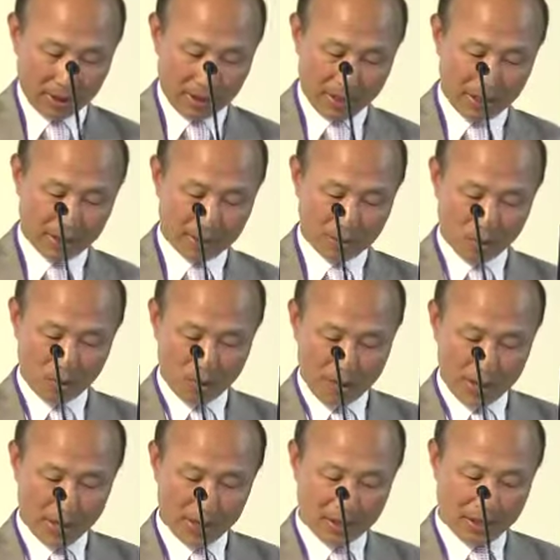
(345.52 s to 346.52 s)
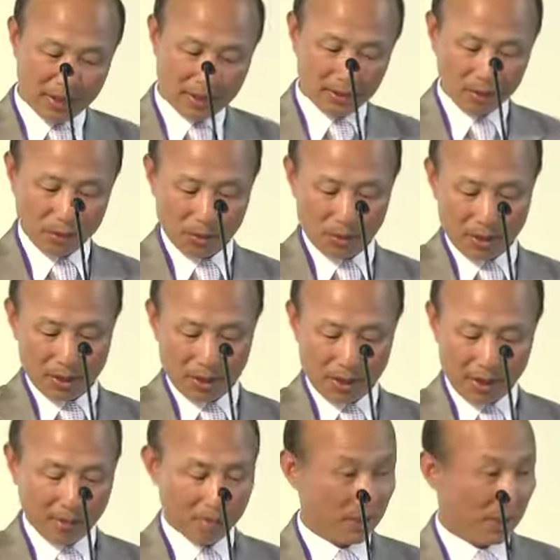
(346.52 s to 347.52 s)
and playing non-social
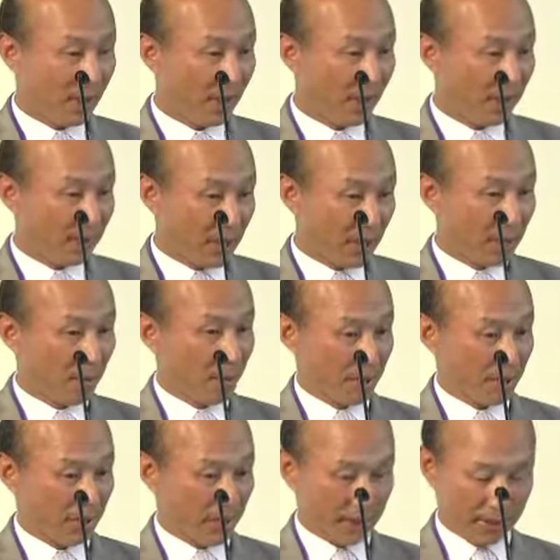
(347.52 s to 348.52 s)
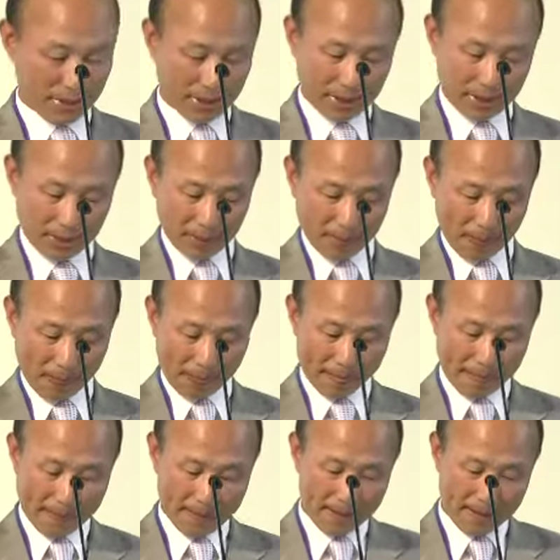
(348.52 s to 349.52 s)
games, 15%.
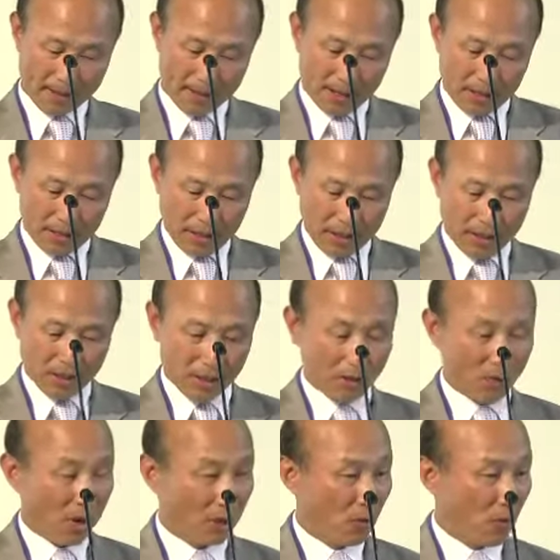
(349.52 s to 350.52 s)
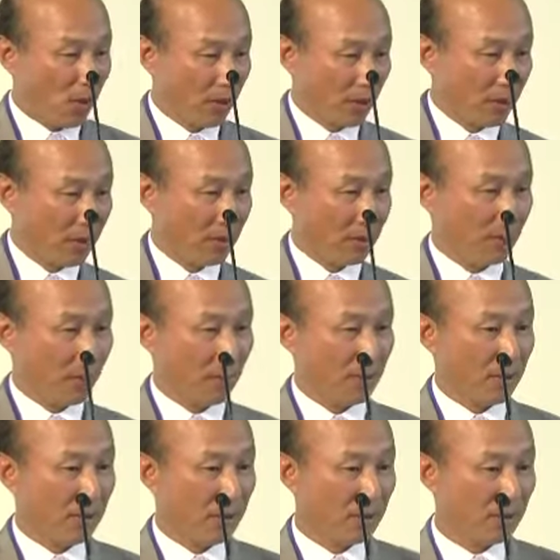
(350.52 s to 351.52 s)
Nearly one quarter,
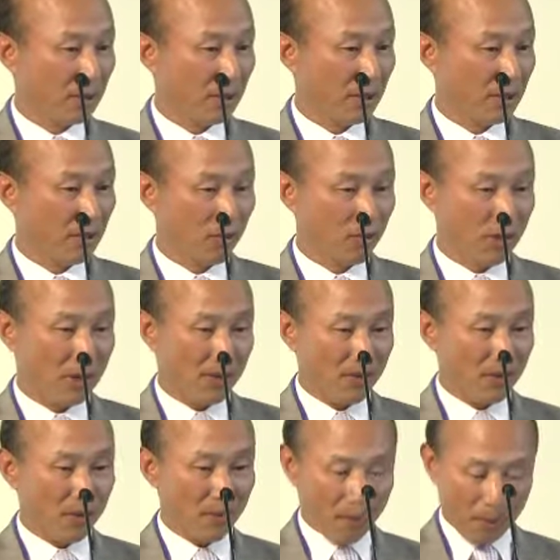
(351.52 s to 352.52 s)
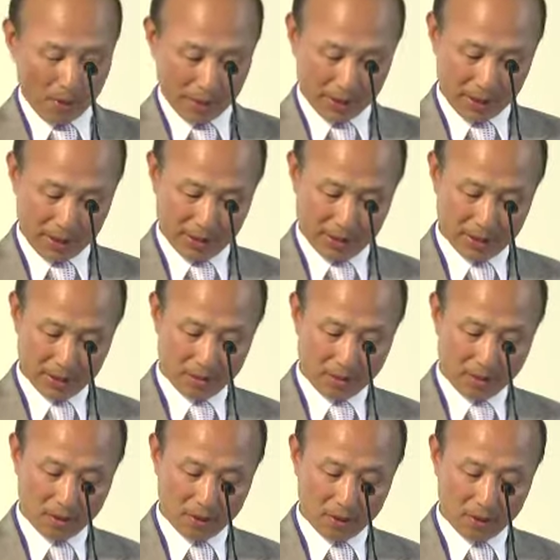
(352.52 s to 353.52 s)
the 24%
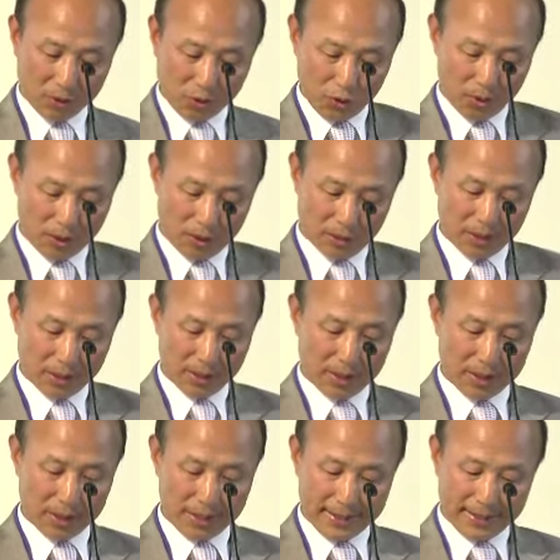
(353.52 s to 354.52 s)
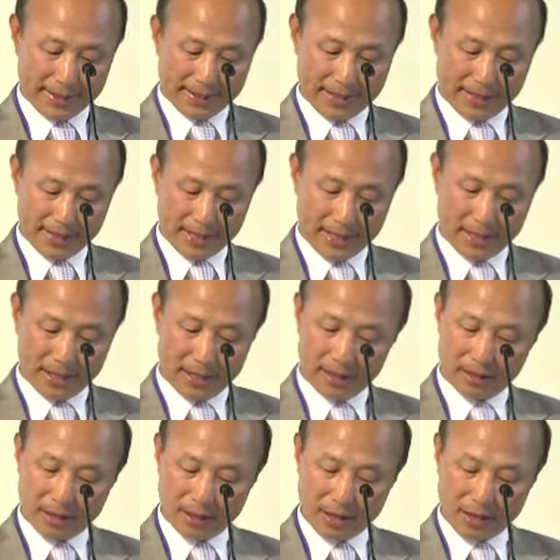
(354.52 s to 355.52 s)
of consumers say
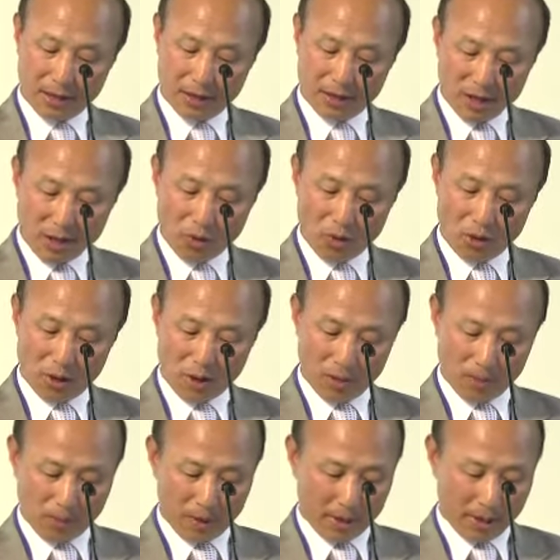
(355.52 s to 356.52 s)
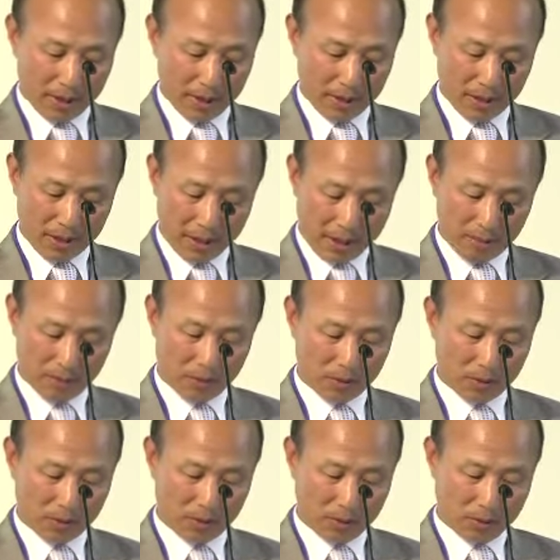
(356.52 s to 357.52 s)
they regularly play
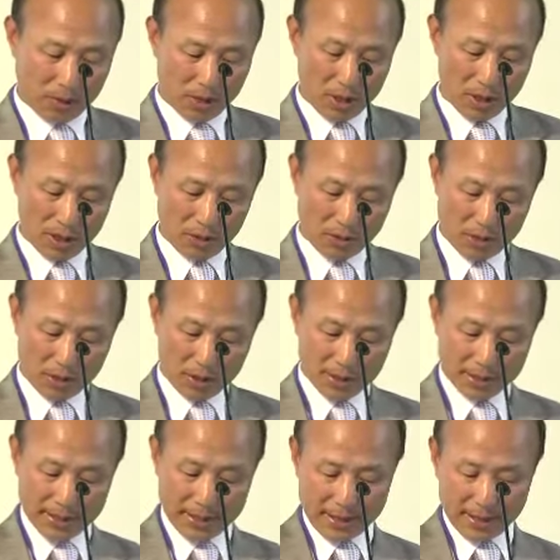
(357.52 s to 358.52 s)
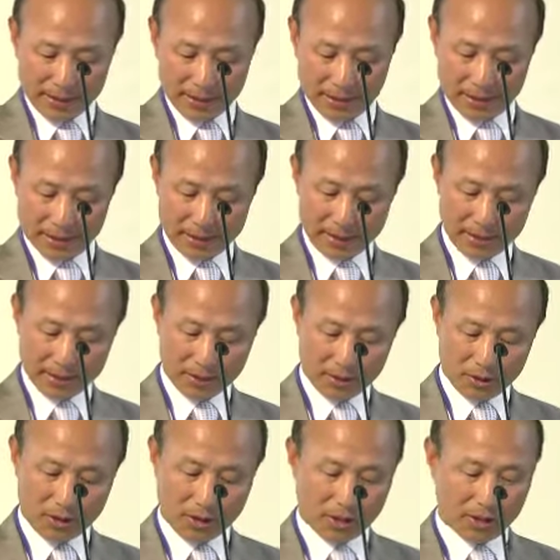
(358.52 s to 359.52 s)
games on social networking sites
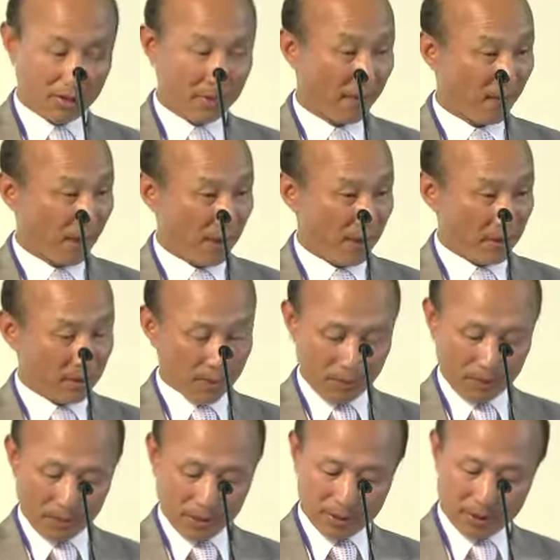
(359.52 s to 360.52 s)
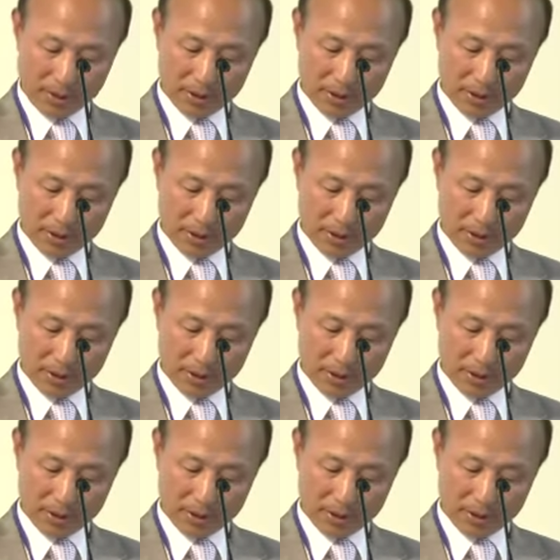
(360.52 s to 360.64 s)
such as Facebook